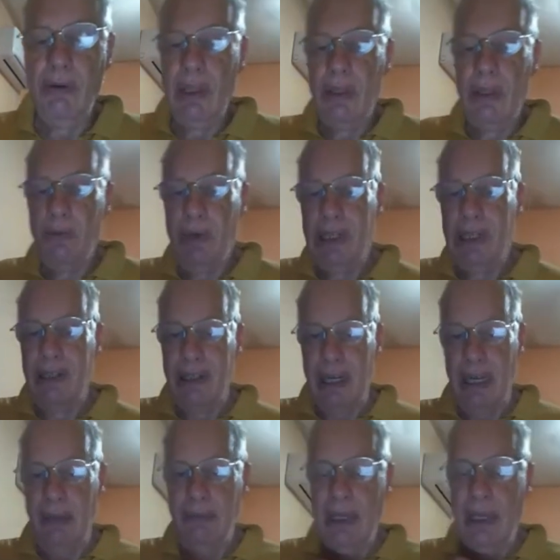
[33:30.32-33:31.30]
is the lambda?
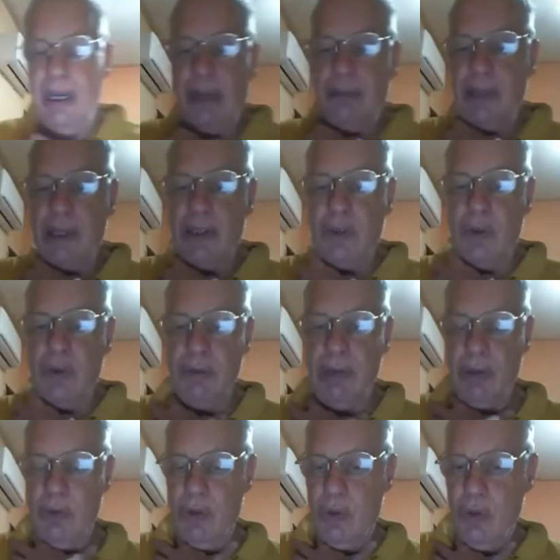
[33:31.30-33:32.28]
Lambda is 2n minus
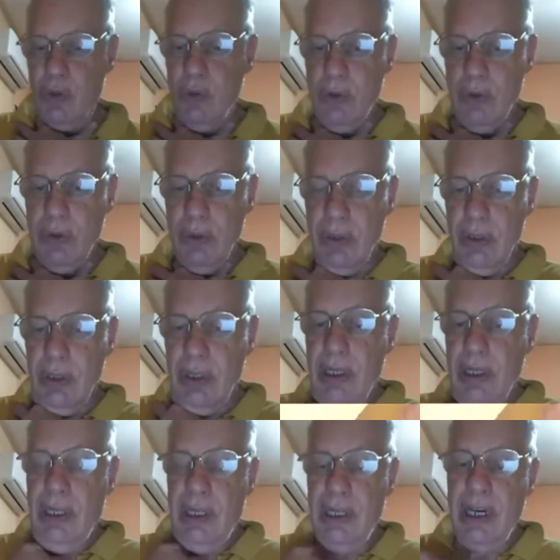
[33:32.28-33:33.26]
2. And
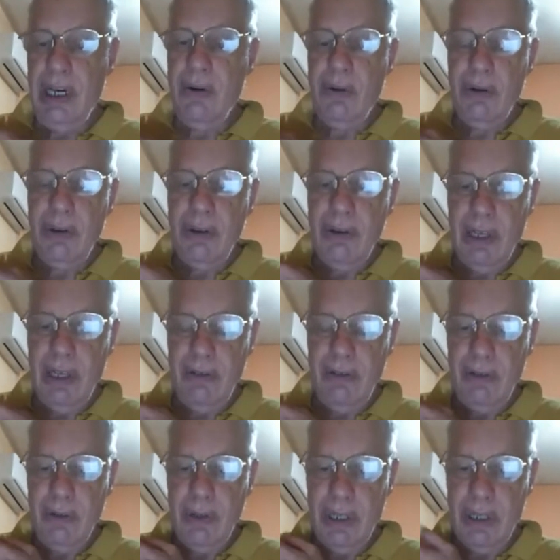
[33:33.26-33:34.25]
now you'll have to
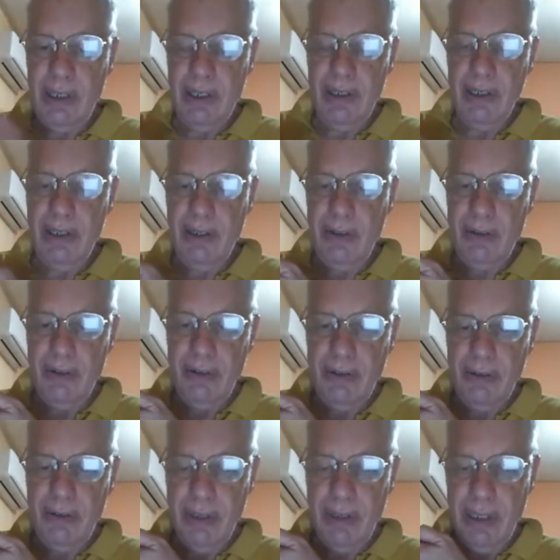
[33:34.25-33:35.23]
exert your
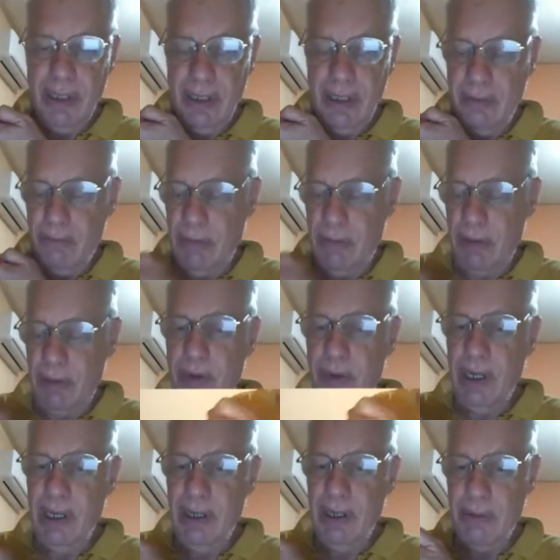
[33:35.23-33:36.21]
memory and
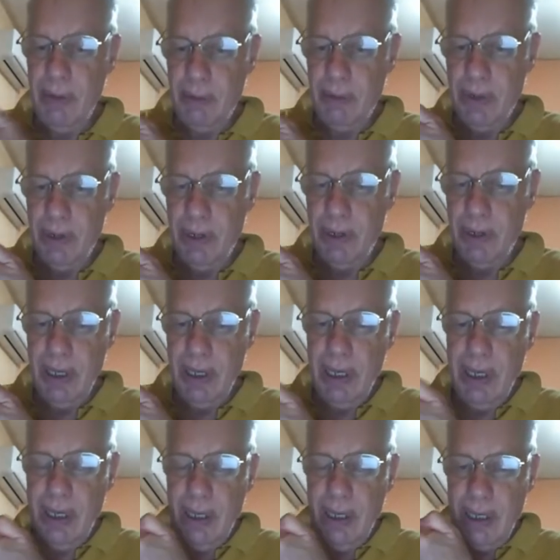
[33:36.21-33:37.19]
remember,
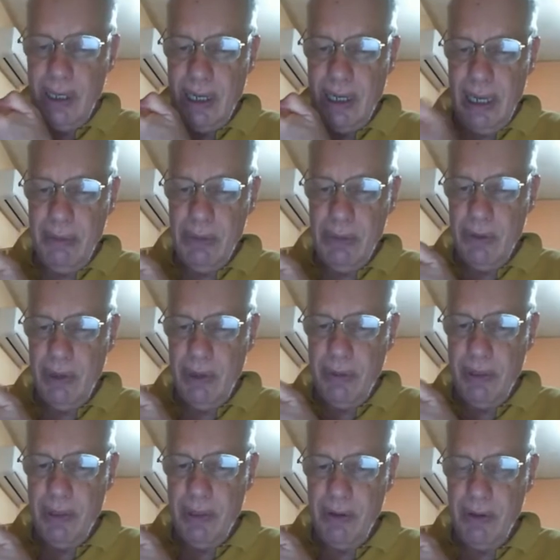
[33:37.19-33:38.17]
Kalayem-Shulam
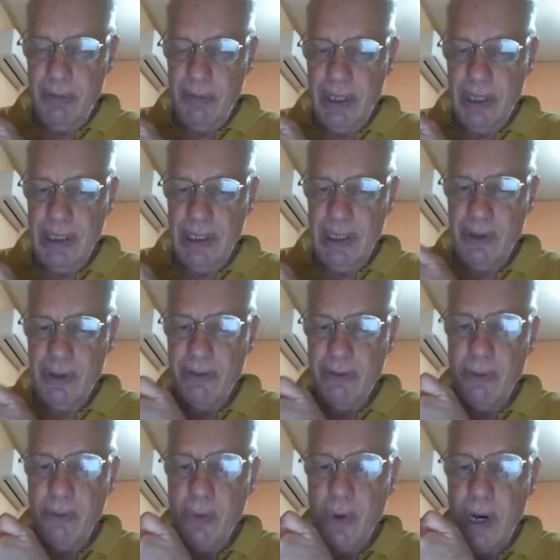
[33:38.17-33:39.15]
theorem says if you have
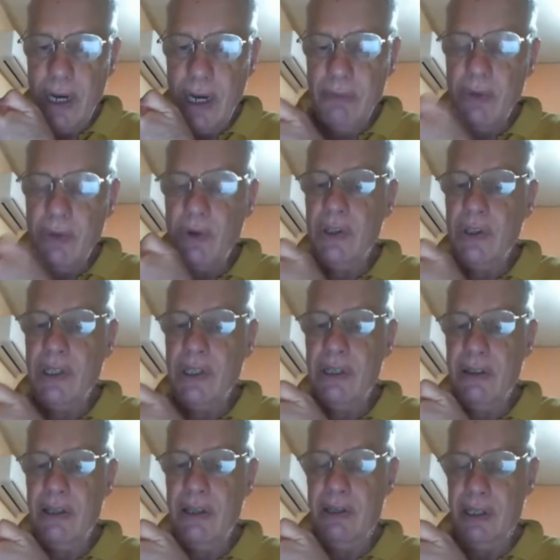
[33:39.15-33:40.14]
one more set
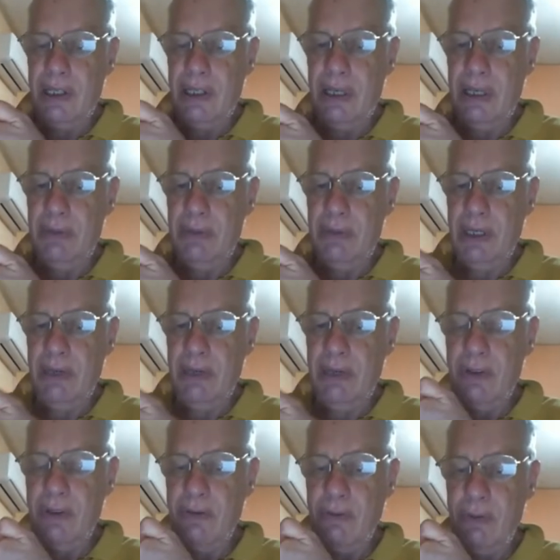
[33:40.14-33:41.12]
than this lambda, if you
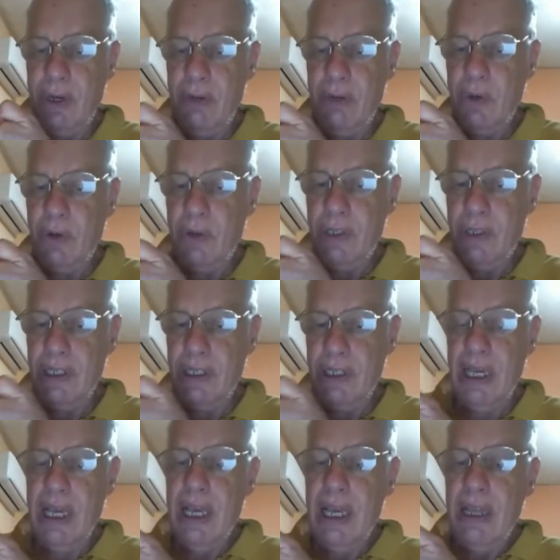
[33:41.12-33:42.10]
have one more set
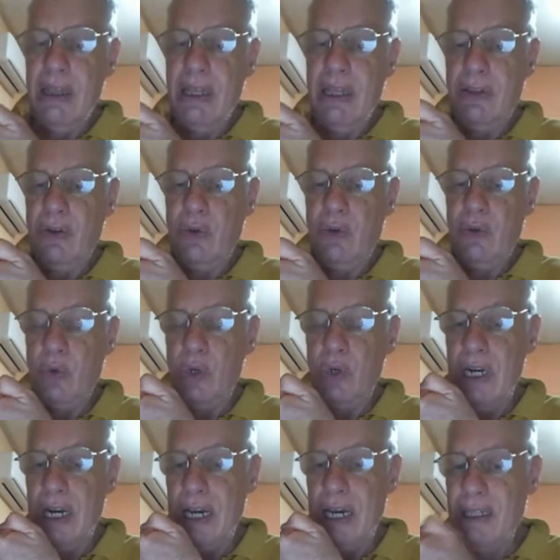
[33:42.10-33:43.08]
that do
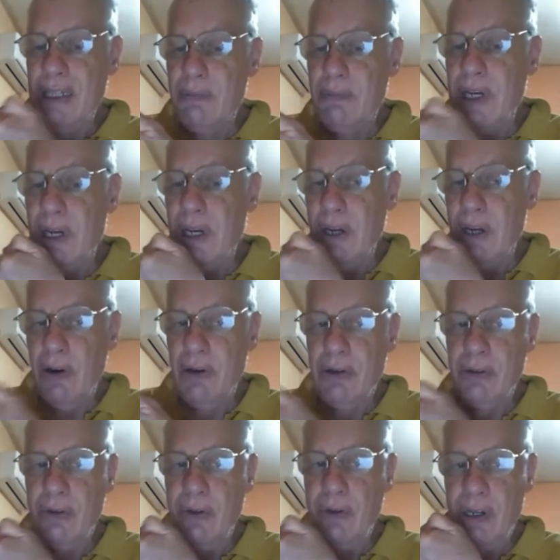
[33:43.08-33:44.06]
not belong
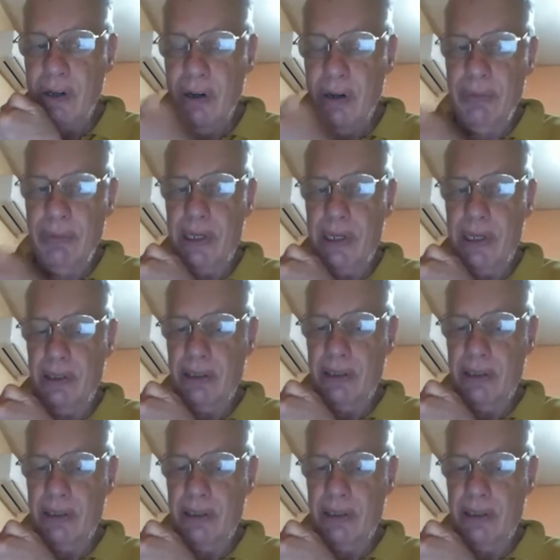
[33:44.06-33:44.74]
to the complex,